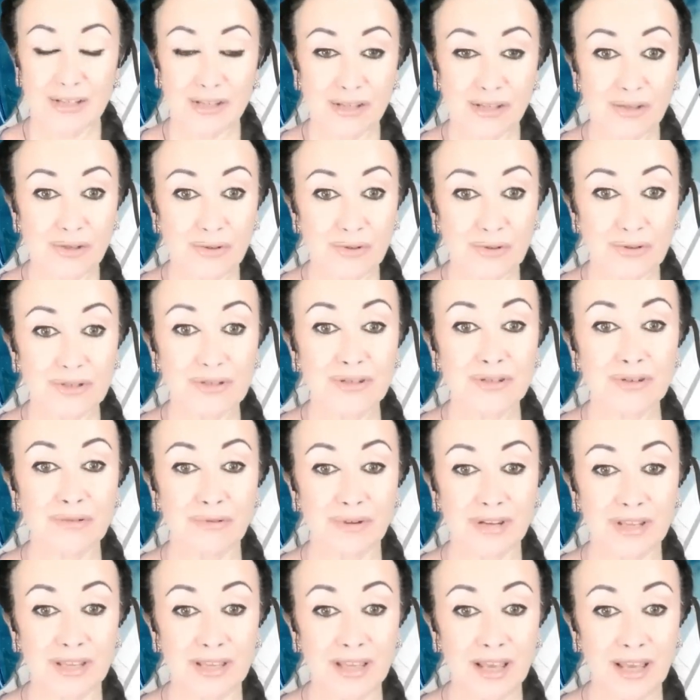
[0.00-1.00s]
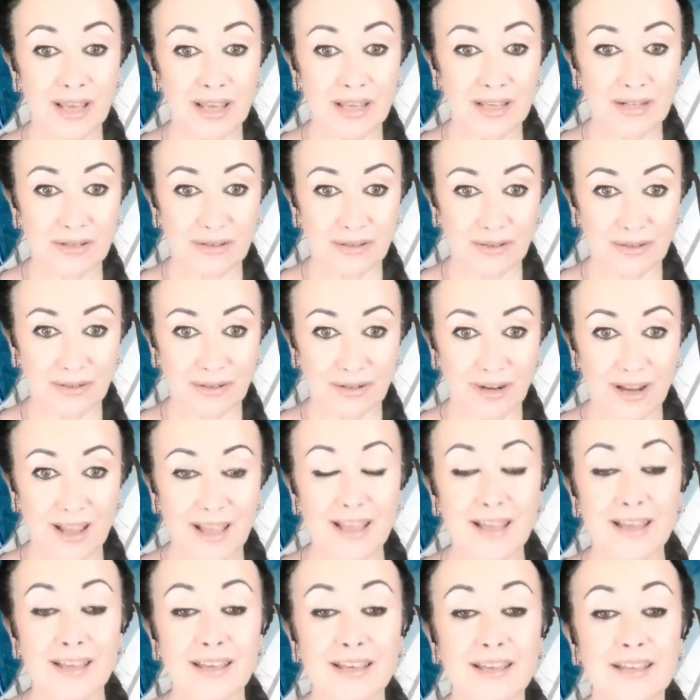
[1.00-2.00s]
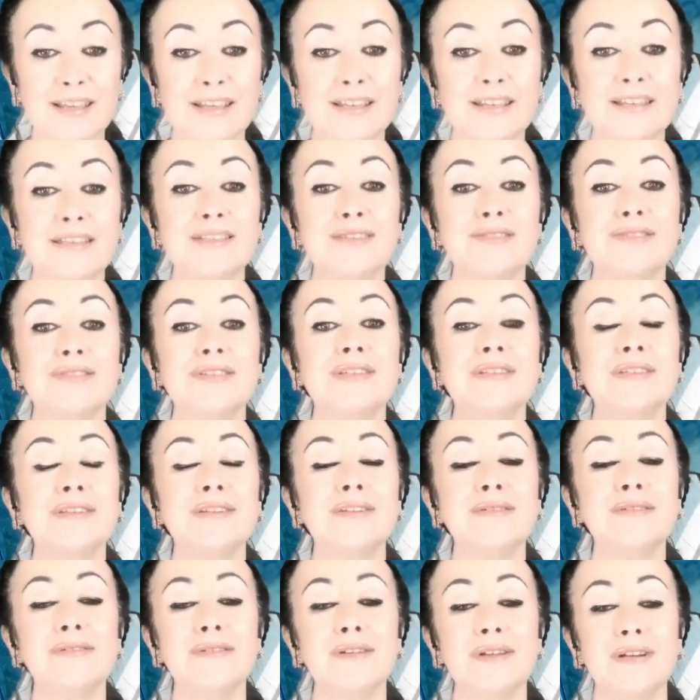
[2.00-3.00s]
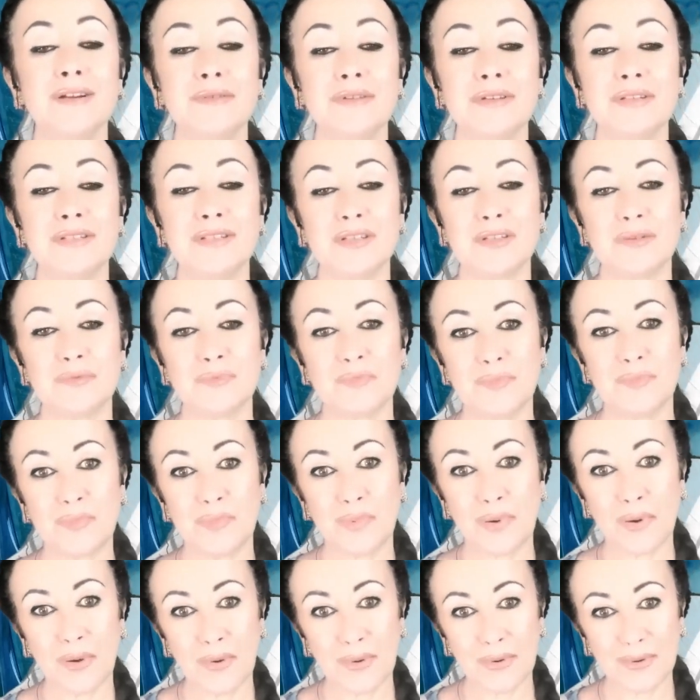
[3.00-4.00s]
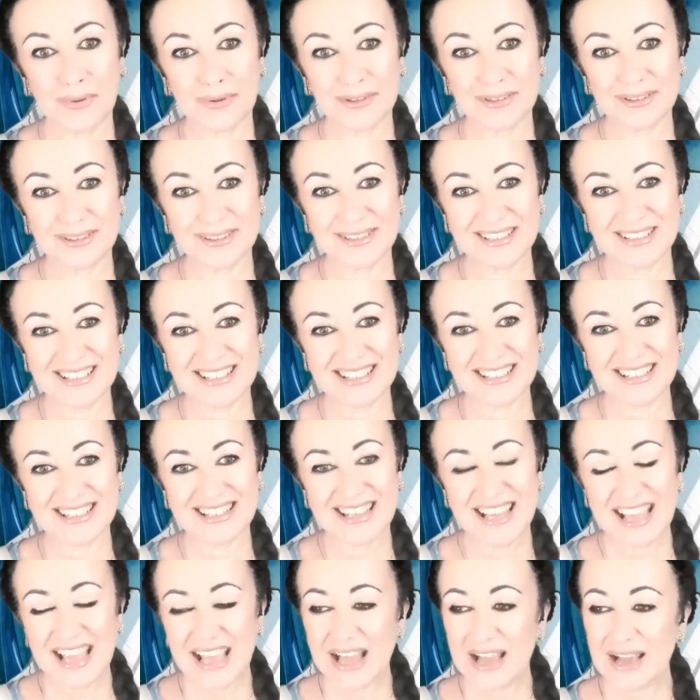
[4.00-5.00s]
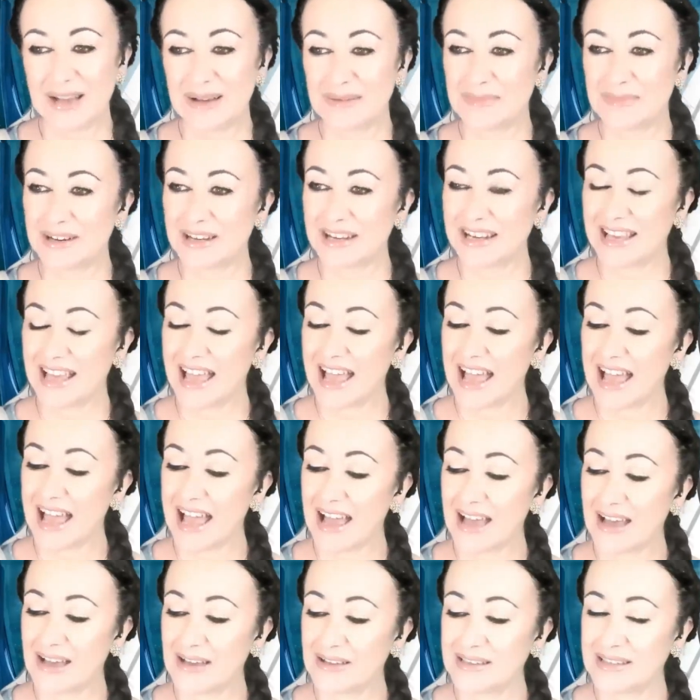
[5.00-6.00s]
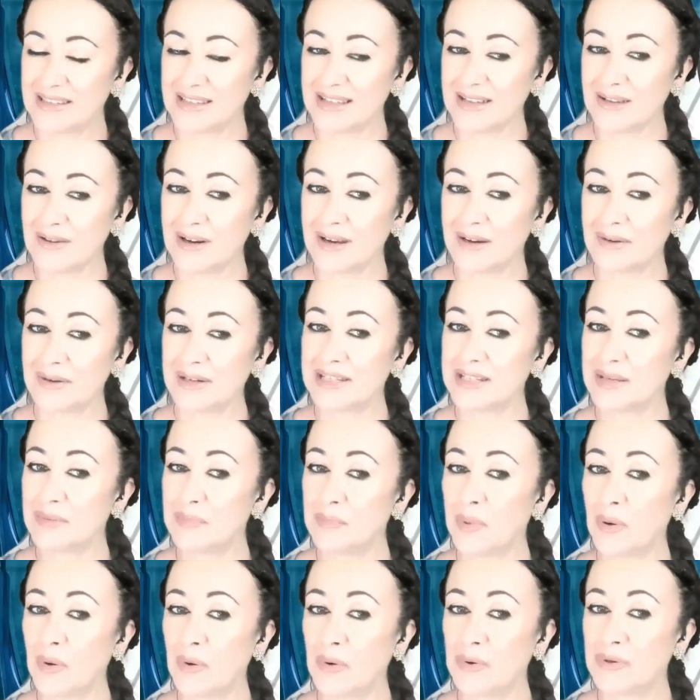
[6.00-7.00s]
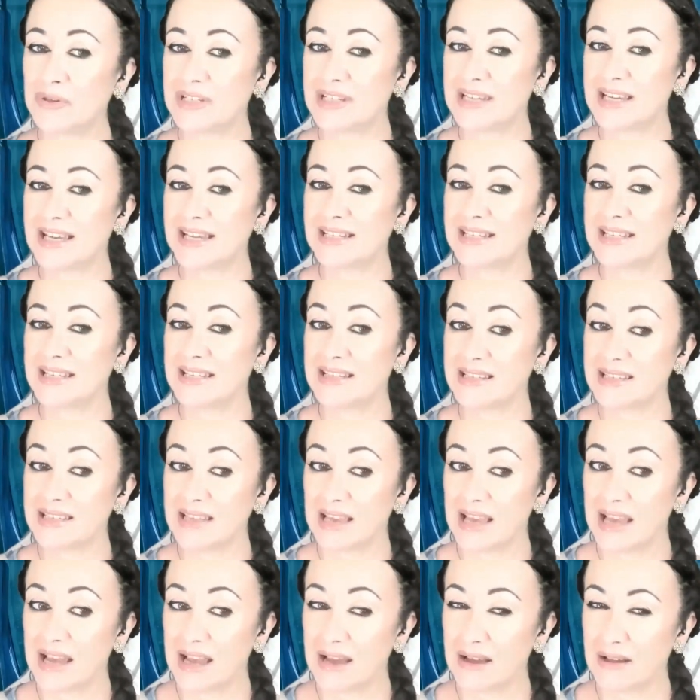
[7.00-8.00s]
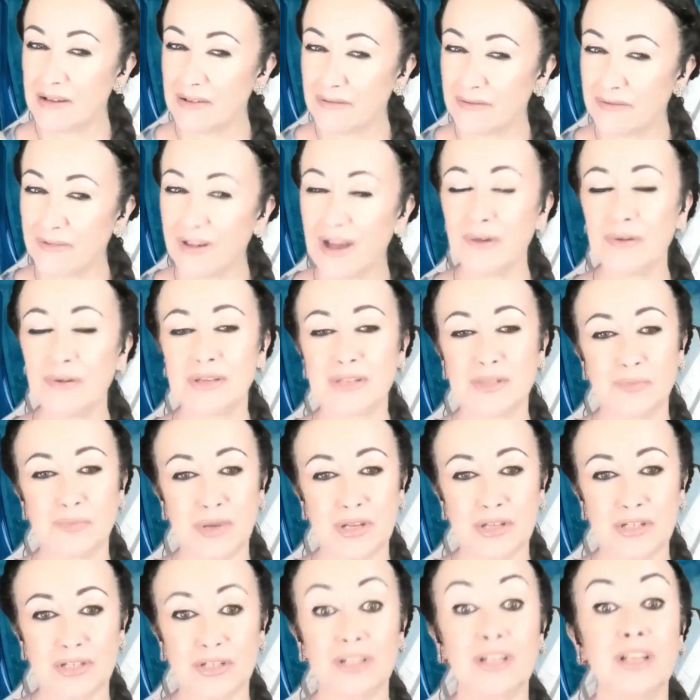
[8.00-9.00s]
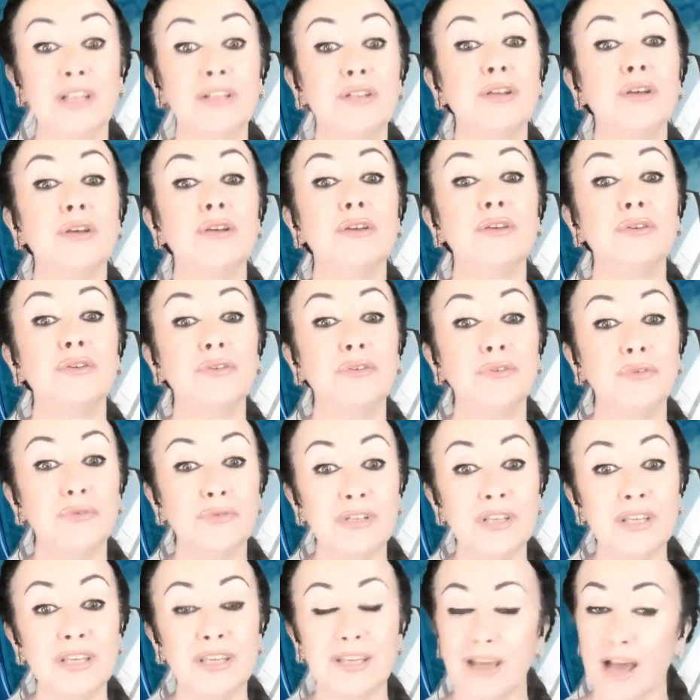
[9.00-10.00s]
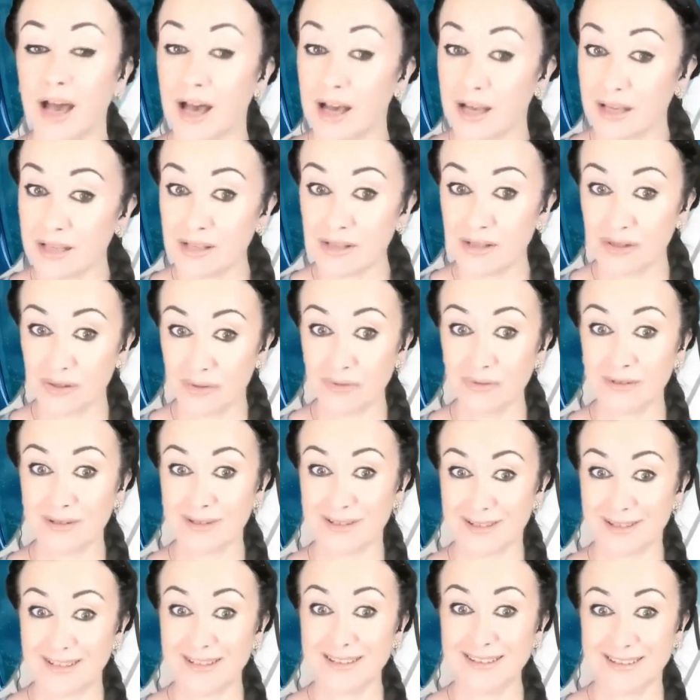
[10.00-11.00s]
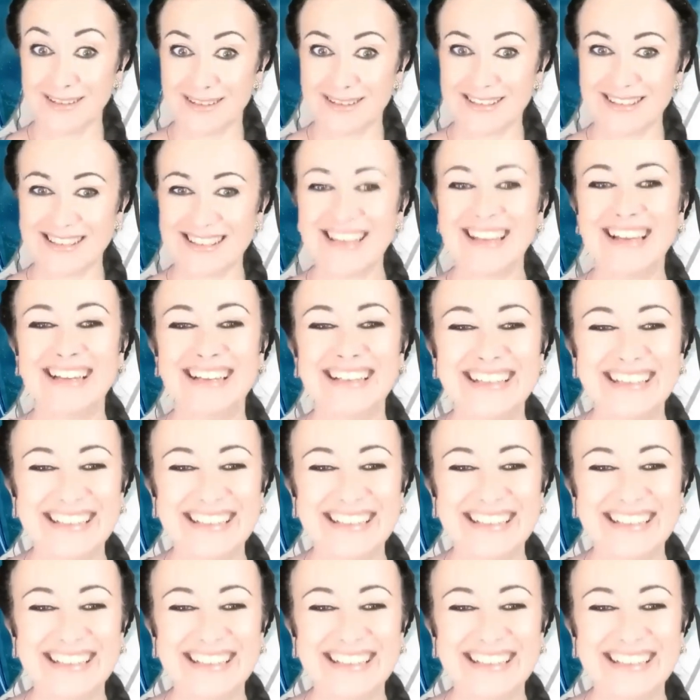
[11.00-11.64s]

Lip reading: Source creator is the singularity point, but a singularity point that is very special and unique, as Source is,